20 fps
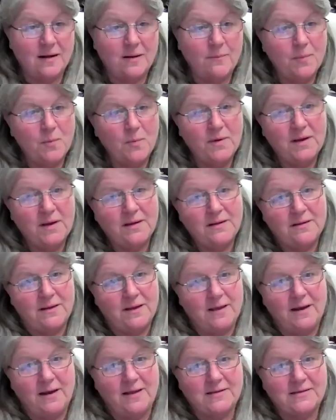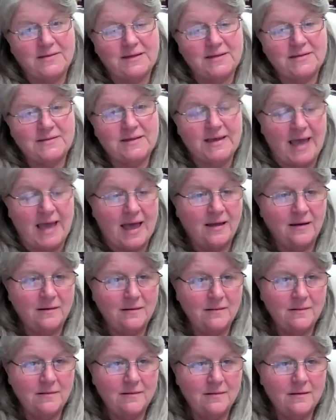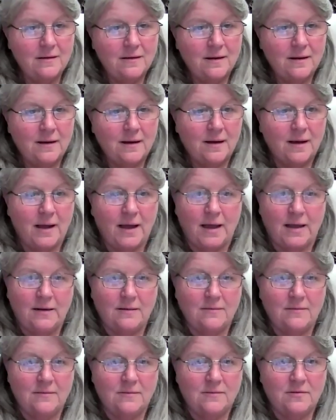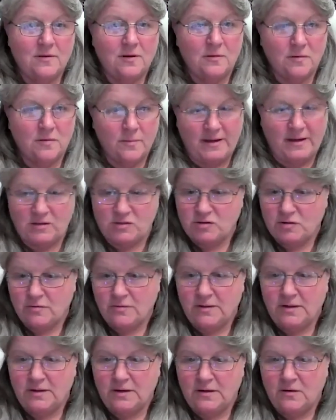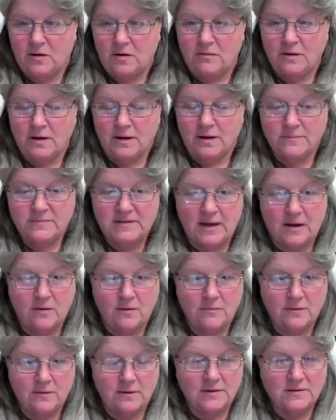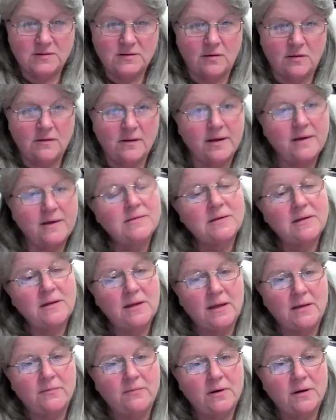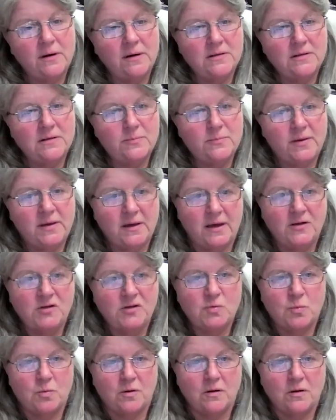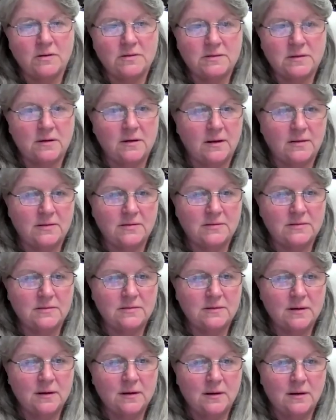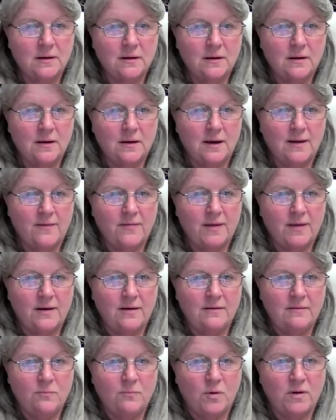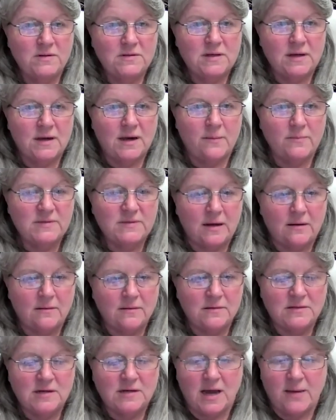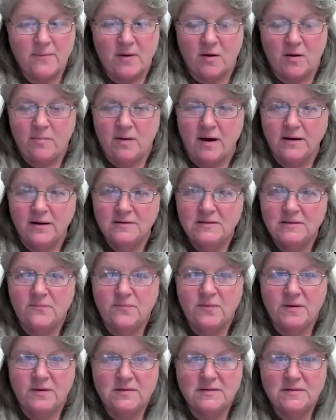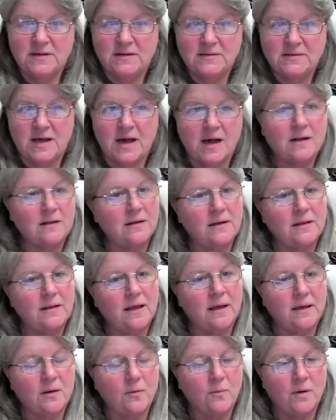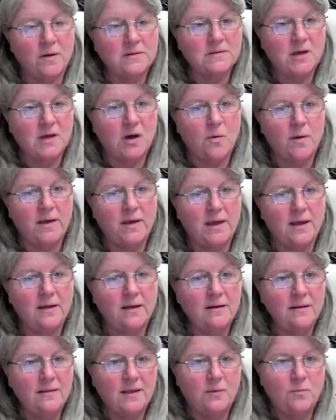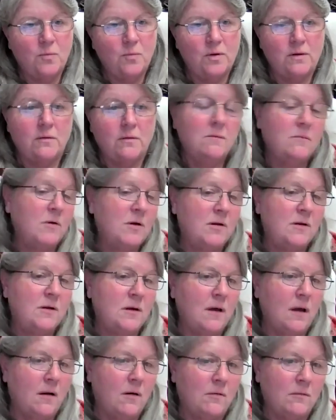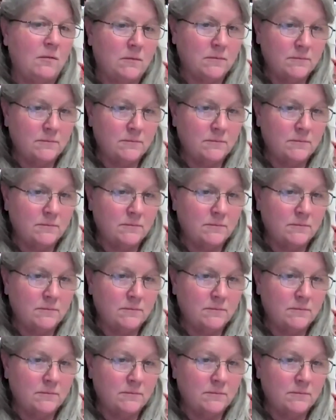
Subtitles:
it up, and it sits again. And, to make sure that it all comes out, it's all nice and even, and its pH works, and then once it comes out of the timeout box, if it's exactly like it was going in, then we're good to go.